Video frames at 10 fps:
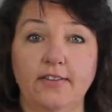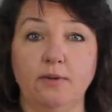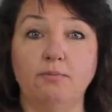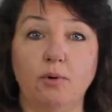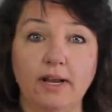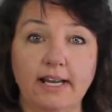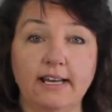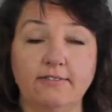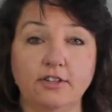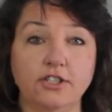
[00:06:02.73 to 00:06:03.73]
and they're
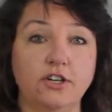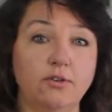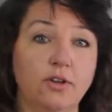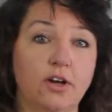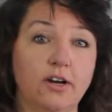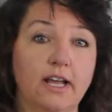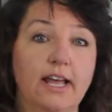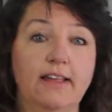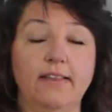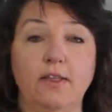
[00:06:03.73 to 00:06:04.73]
boiling it for so long.
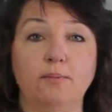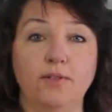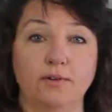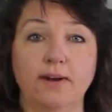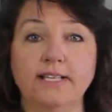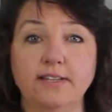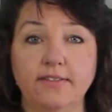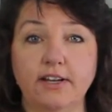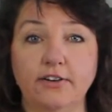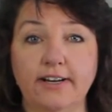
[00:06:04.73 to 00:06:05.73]
Then they put the rest of
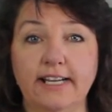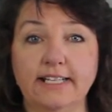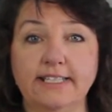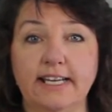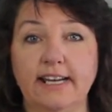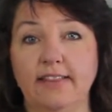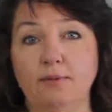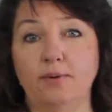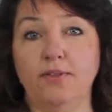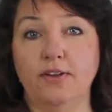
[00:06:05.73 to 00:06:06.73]
the ingredients in and
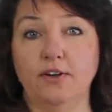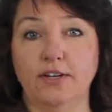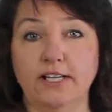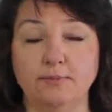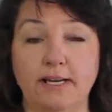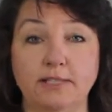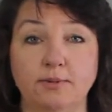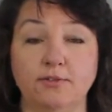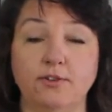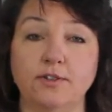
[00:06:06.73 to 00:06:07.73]
they put the cookies by
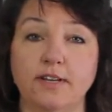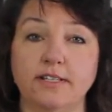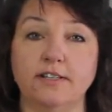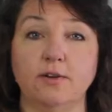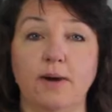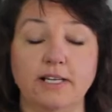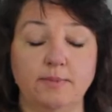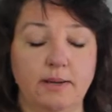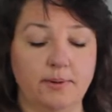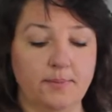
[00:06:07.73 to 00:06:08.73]
spoonfuls onto the wax
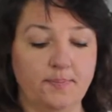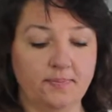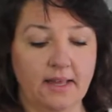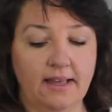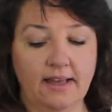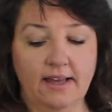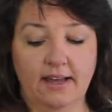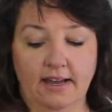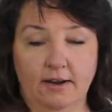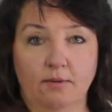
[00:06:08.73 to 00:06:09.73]
paper.
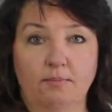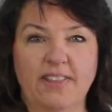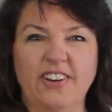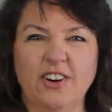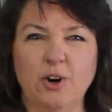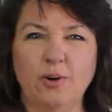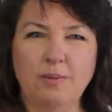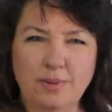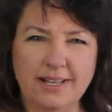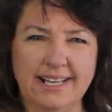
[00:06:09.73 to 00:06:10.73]
But they're
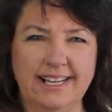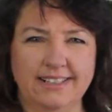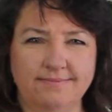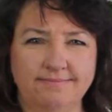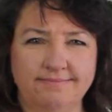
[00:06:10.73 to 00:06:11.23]
crumbly.